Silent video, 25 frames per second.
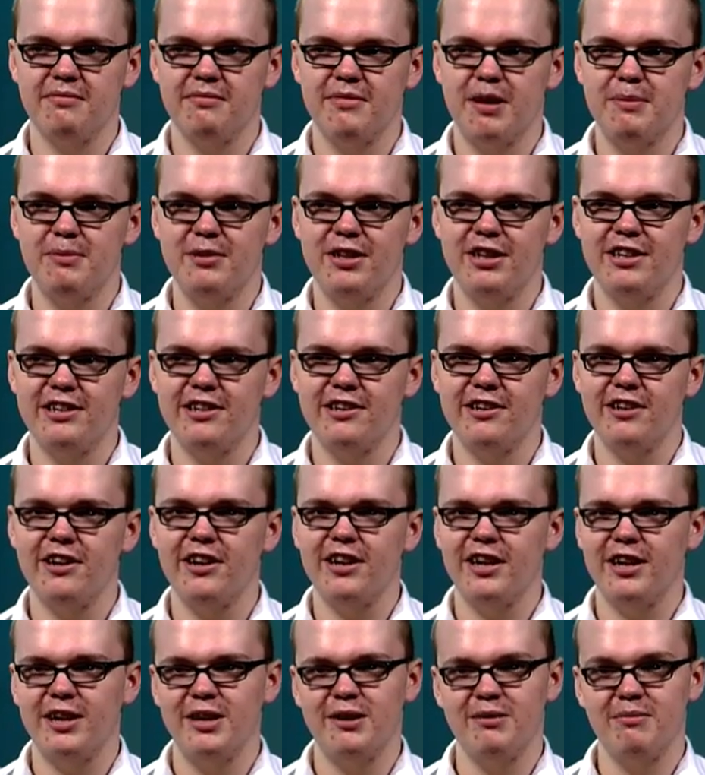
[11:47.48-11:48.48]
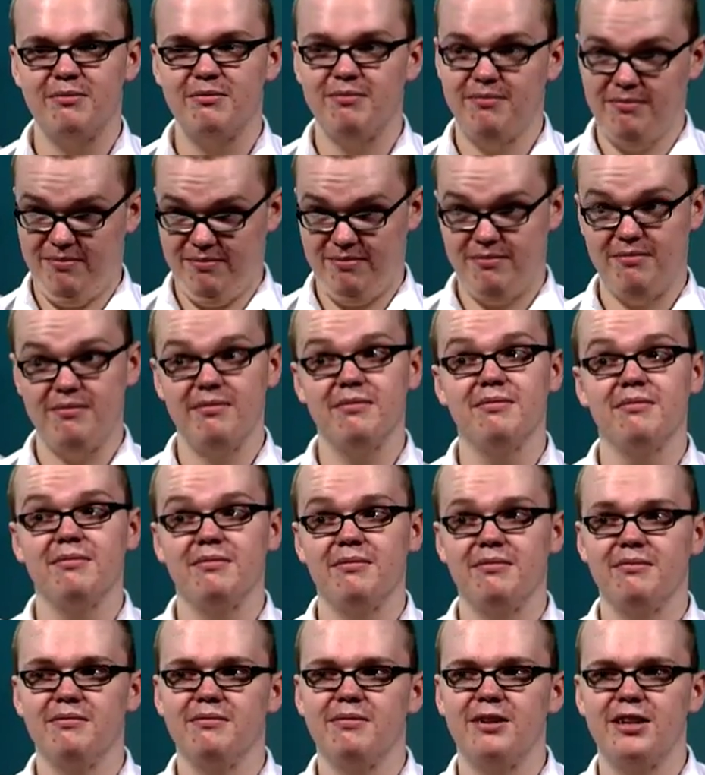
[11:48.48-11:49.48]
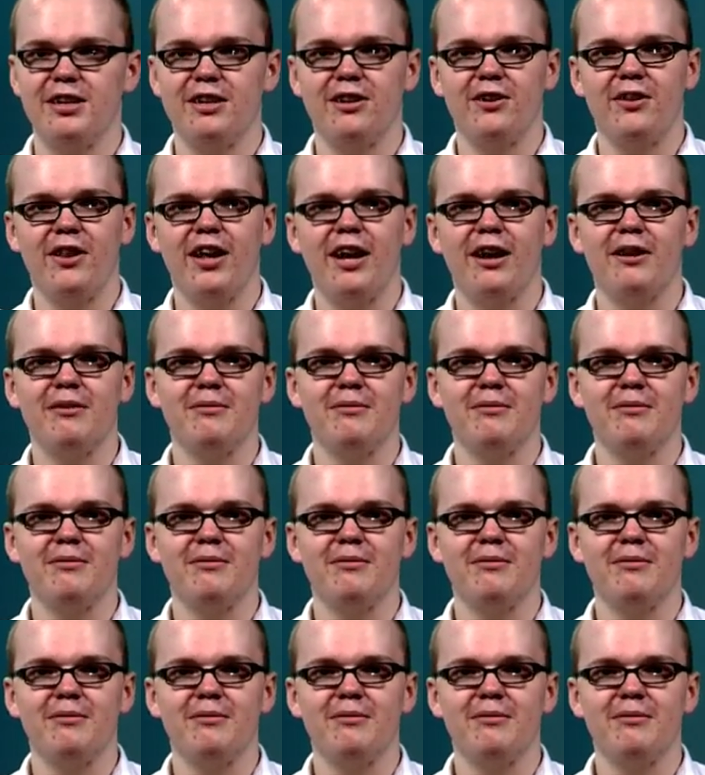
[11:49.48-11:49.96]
I'm in this society. They didn't know that.